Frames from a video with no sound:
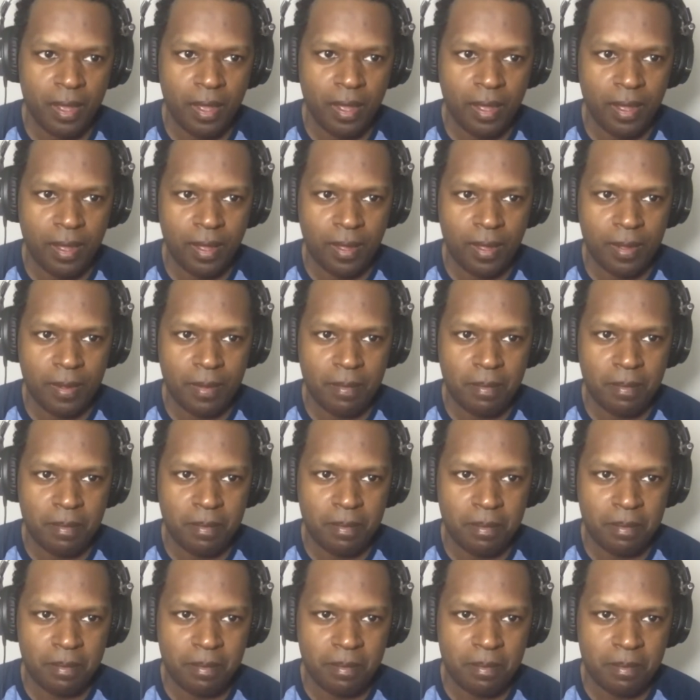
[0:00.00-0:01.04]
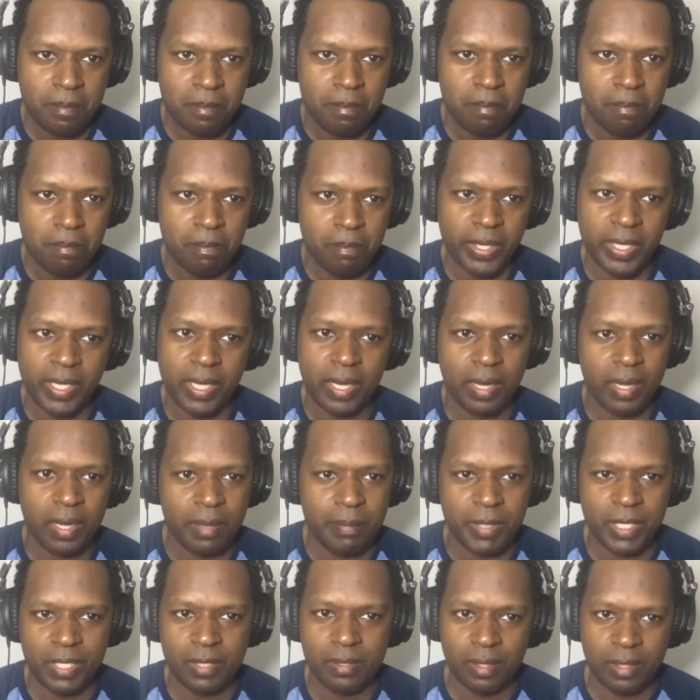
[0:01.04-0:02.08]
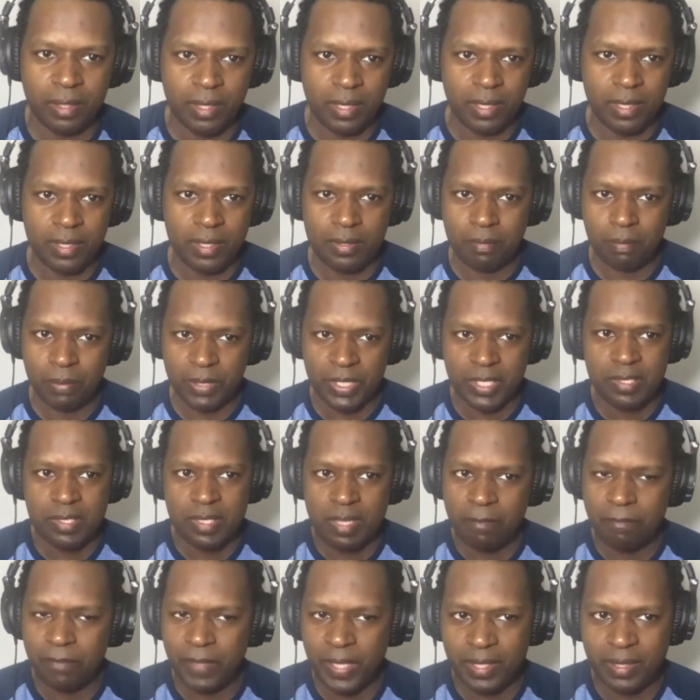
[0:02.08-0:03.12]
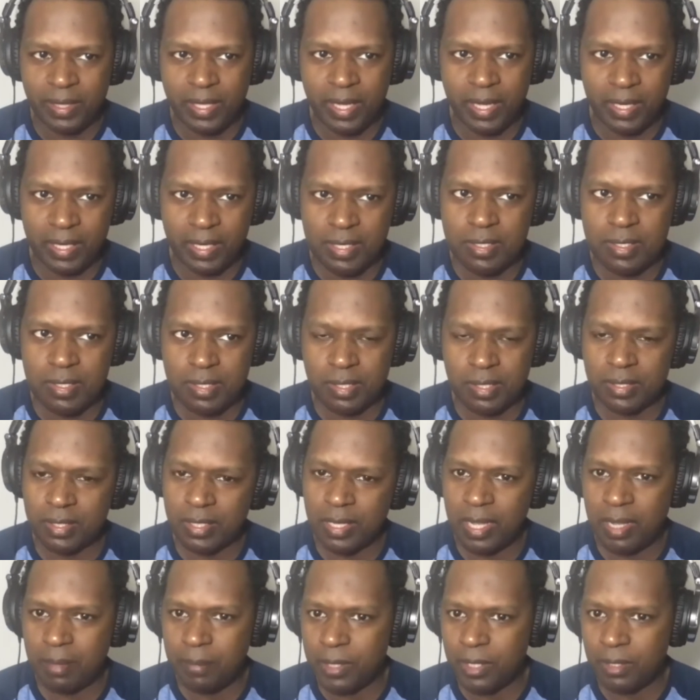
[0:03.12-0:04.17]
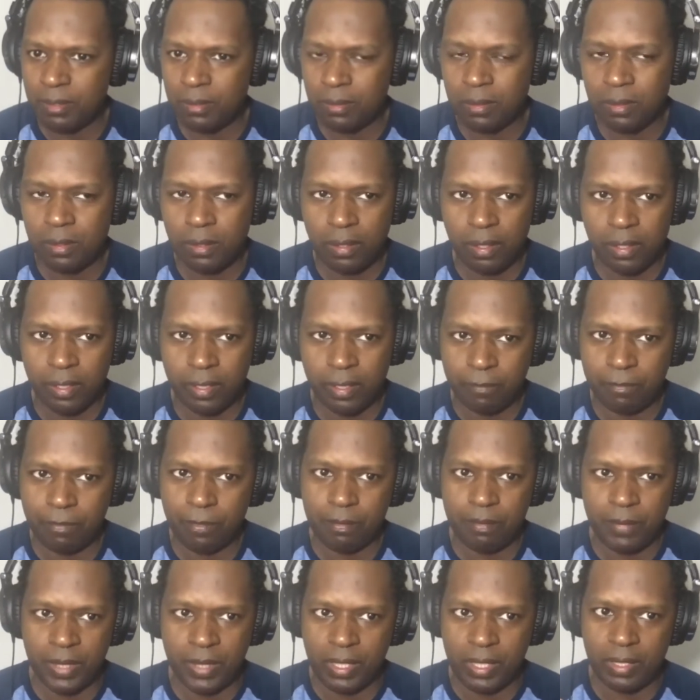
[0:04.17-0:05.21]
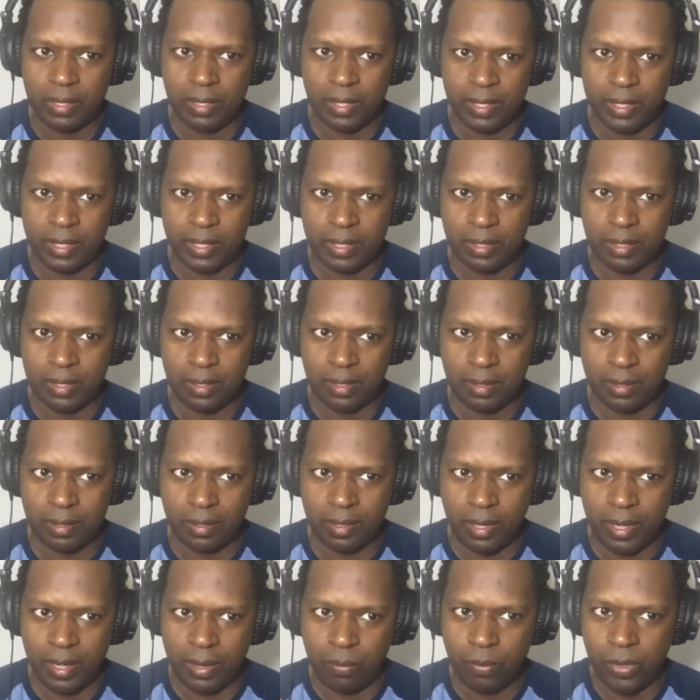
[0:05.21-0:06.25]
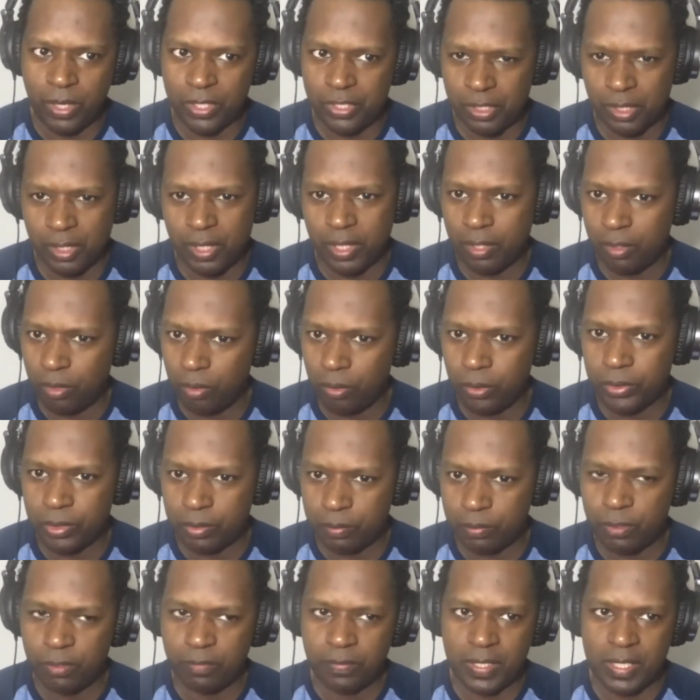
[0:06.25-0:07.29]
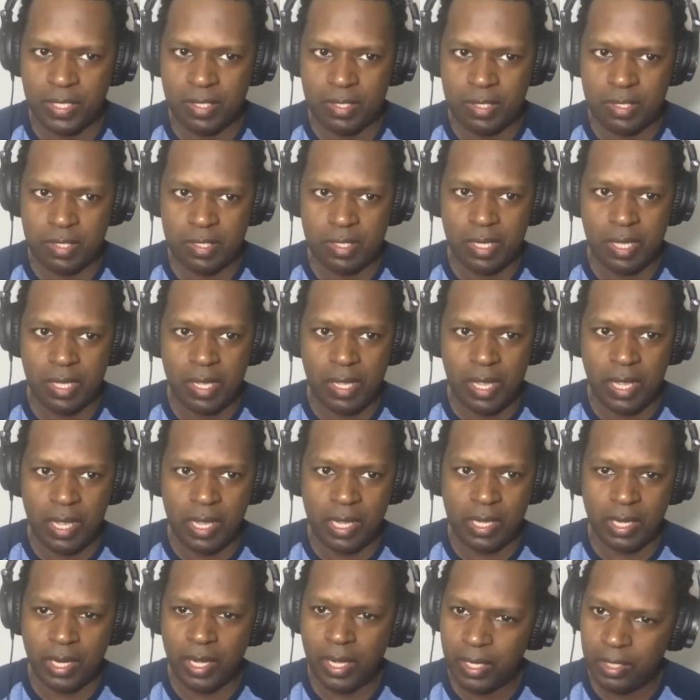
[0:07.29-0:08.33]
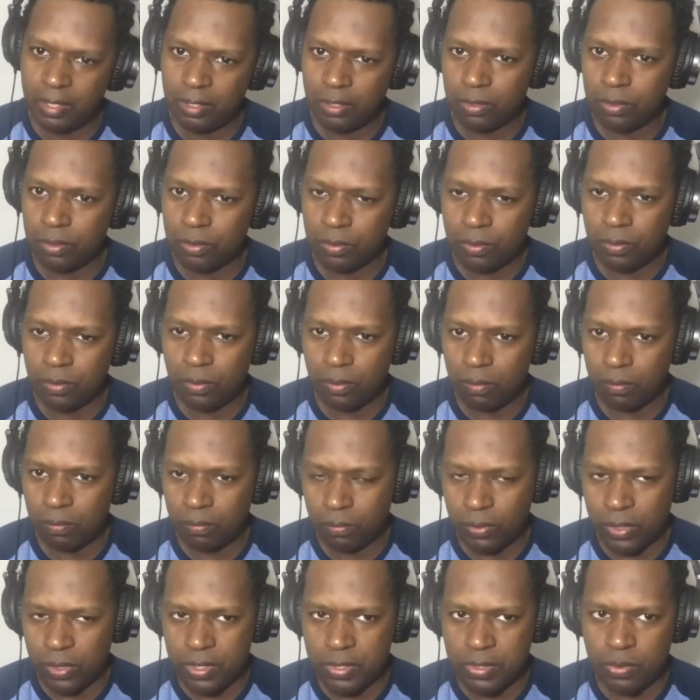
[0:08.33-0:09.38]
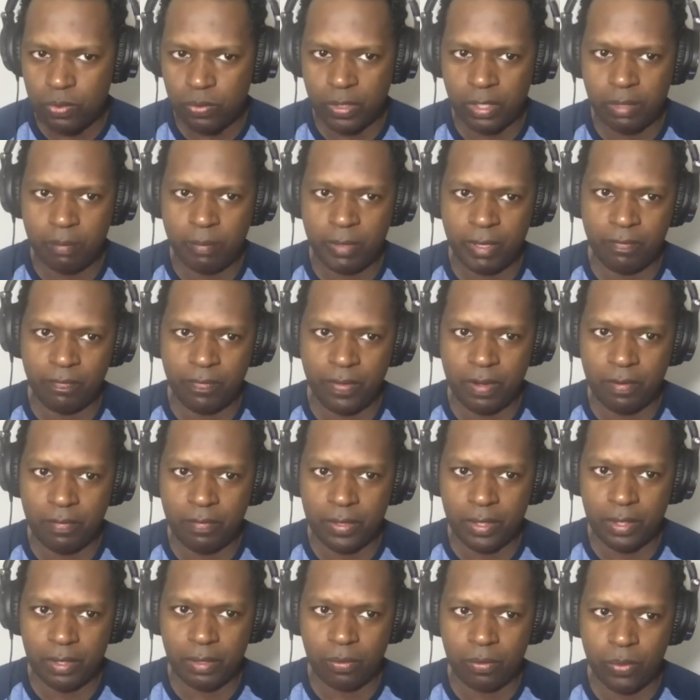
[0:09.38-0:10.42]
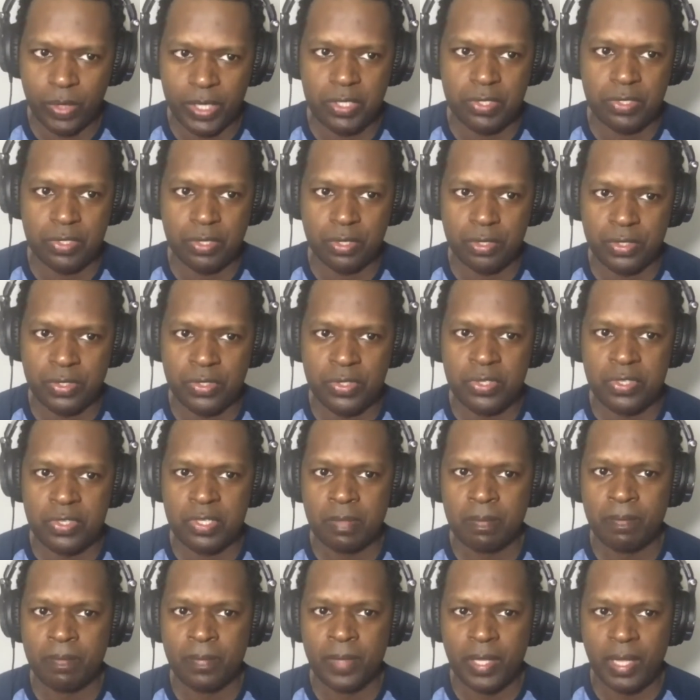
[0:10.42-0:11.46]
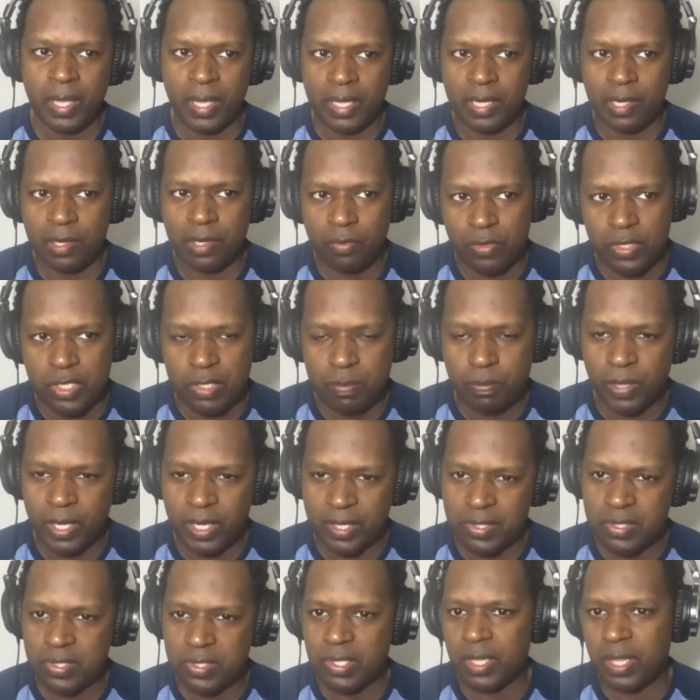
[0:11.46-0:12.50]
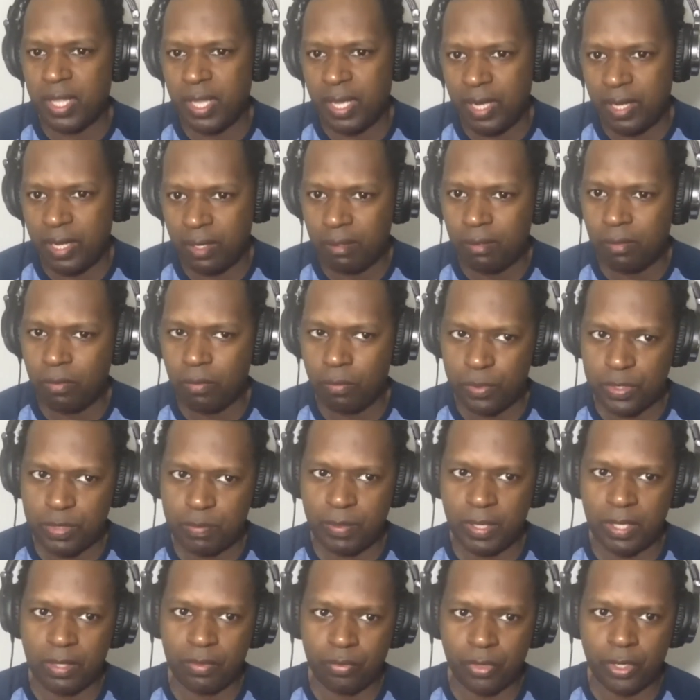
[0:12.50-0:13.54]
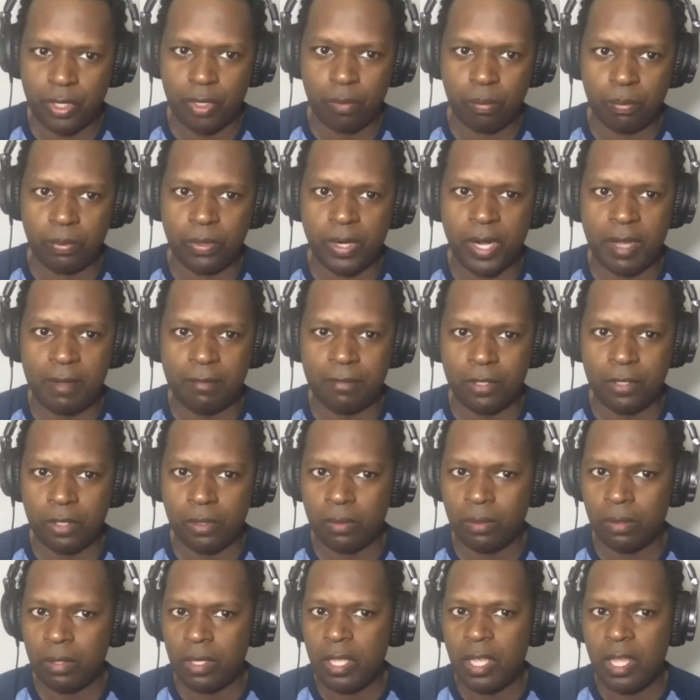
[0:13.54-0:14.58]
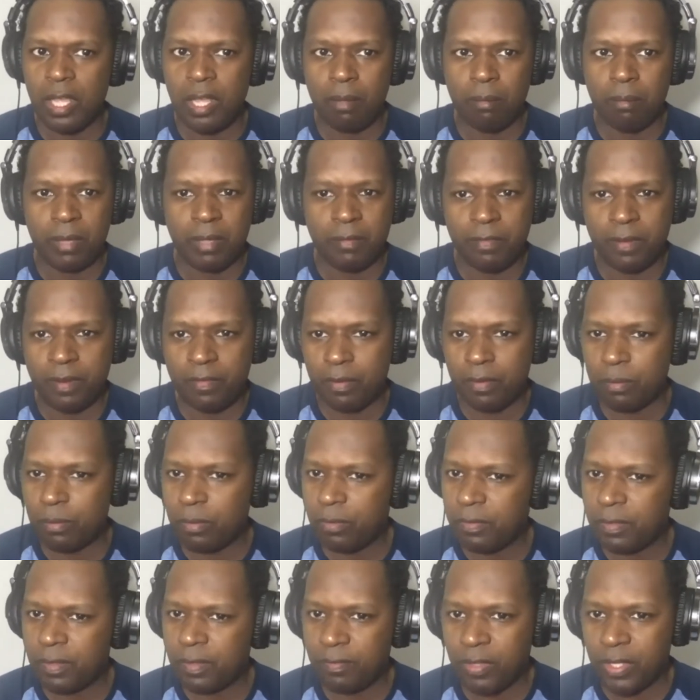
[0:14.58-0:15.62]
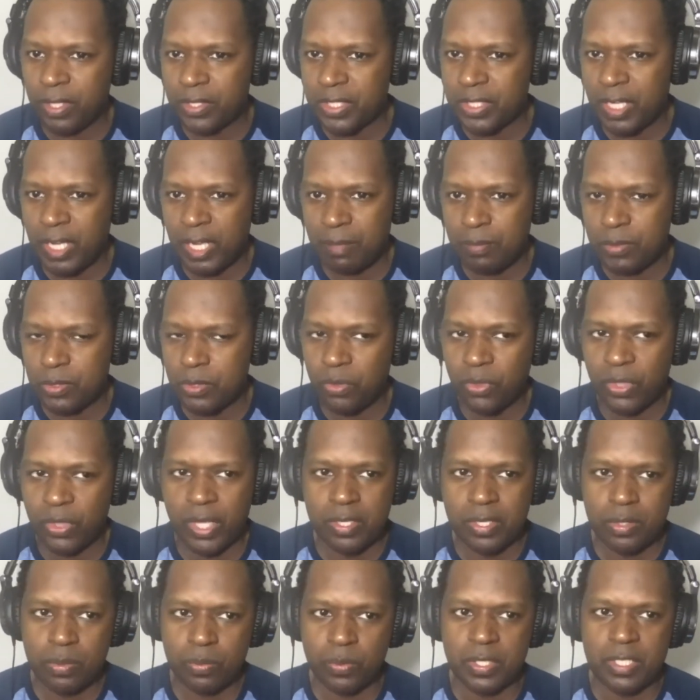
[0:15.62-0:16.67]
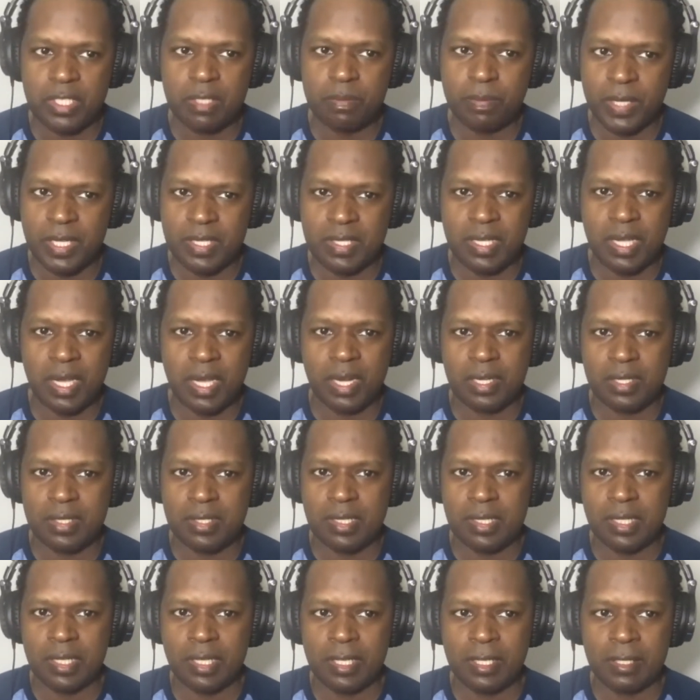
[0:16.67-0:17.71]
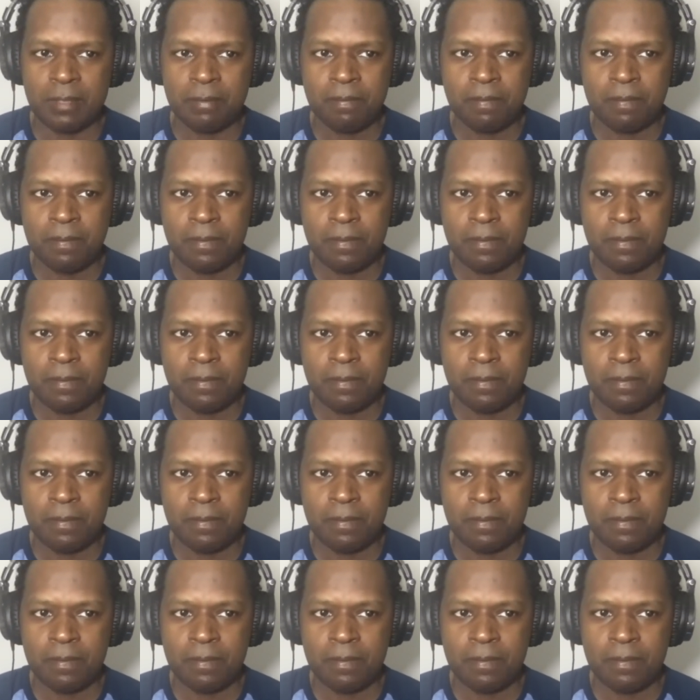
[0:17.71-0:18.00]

So, but yeah, I mean, but stuff like that isn't uncommon. Like for me, like I watch a lot of older movies, and High Noon was one of my favorite Westerns. And in response to that was made Rio Bravo, my favorite movie of all time, 2001 A Space Odyssey.